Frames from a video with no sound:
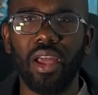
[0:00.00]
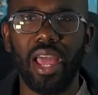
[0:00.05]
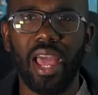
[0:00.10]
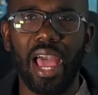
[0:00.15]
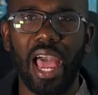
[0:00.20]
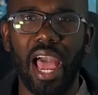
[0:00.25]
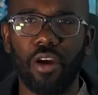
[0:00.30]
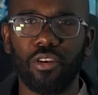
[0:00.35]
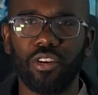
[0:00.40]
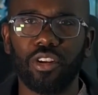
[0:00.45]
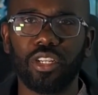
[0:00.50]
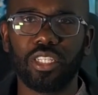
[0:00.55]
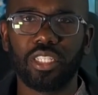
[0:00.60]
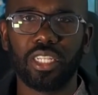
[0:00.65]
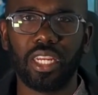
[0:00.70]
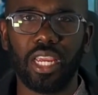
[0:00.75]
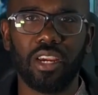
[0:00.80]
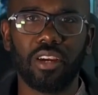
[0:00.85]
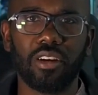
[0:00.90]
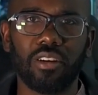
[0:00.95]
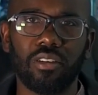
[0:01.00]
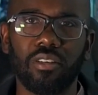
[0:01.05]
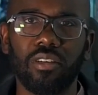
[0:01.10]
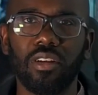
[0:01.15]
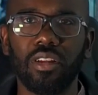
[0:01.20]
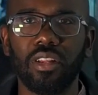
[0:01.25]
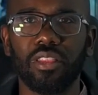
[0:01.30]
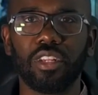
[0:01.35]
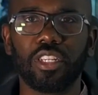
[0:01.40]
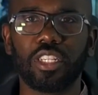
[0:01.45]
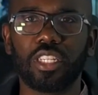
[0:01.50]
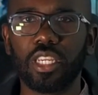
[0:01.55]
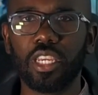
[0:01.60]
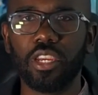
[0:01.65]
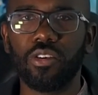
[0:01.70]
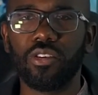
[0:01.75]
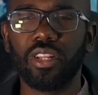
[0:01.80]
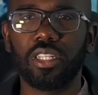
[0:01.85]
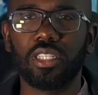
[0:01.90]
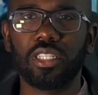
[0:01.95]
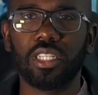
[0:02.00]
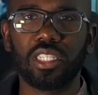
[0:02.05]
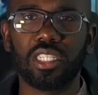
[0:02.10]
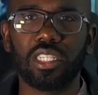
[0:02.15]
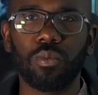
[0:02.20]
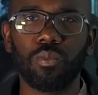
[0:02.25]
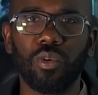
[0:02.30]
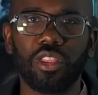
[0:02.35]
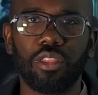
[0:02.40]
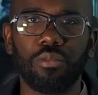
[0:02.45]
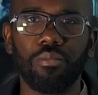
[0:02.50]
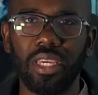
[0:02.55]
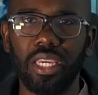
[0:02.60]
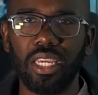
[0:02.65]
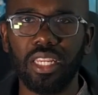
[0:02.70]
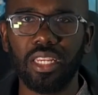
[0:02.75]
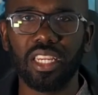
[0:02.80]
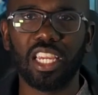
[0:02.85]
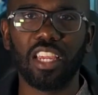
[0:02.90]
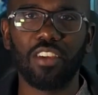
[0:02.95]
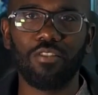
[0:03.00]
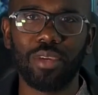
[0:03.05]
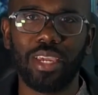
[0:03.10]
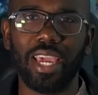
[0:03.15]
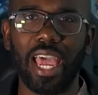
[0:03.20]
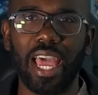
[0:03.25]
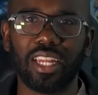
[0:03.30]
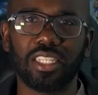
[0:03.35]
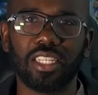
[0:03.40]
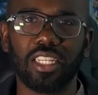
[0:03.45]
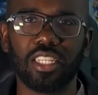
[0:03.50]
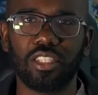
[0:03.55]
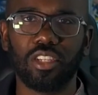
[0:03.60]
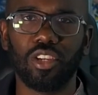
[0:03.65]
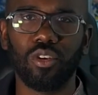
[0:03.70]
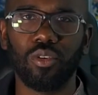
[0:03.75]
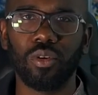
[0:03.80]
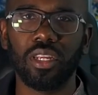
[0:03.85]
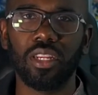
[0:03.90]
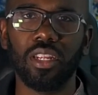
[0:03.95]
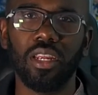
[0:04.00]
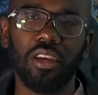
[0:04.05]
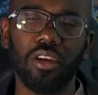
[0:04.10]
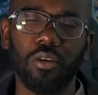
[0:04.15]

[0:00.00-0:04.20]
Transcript: how to share the security system with me to give me access to it.